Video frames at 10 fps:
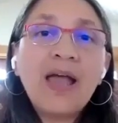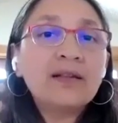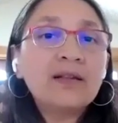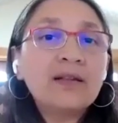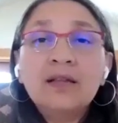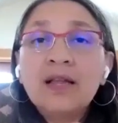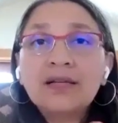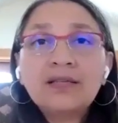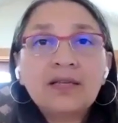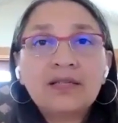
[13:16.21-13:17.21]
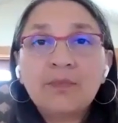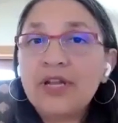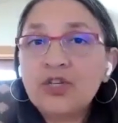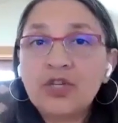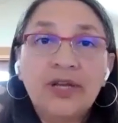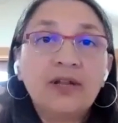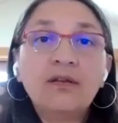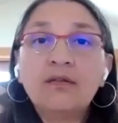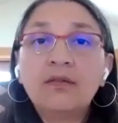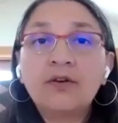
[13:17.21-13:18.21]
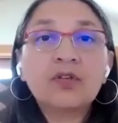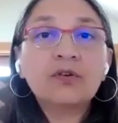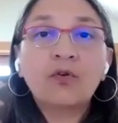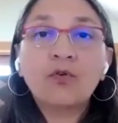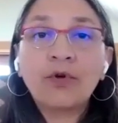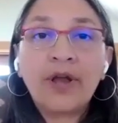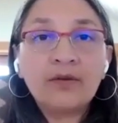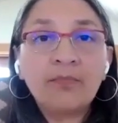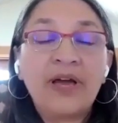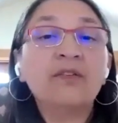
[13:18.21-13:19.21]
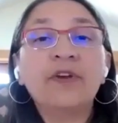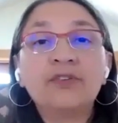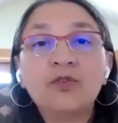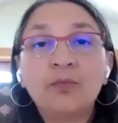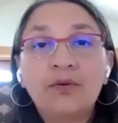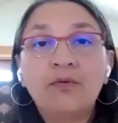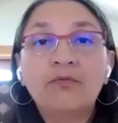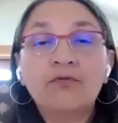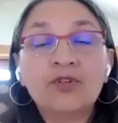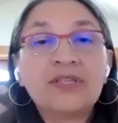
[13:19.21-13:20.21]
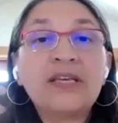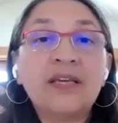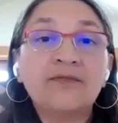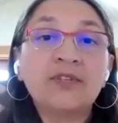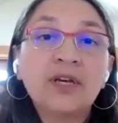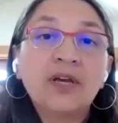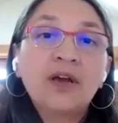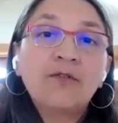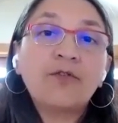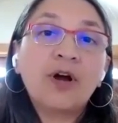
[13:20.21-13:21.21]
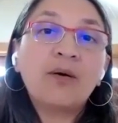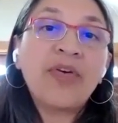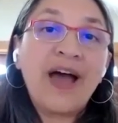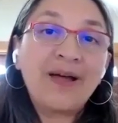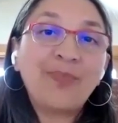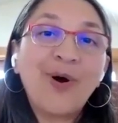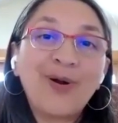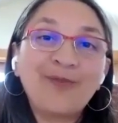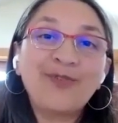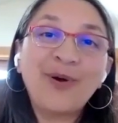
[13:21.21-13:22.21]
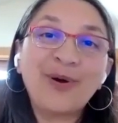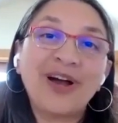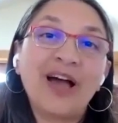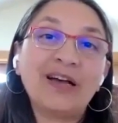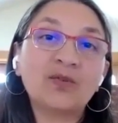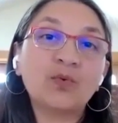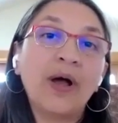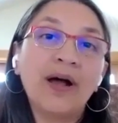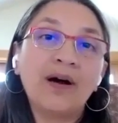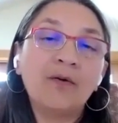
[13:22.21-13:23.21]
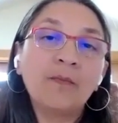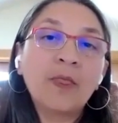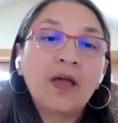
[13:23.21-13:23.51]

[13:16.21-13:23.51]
And not to diminish it, there's great benefit to be received from that part of yoga as well.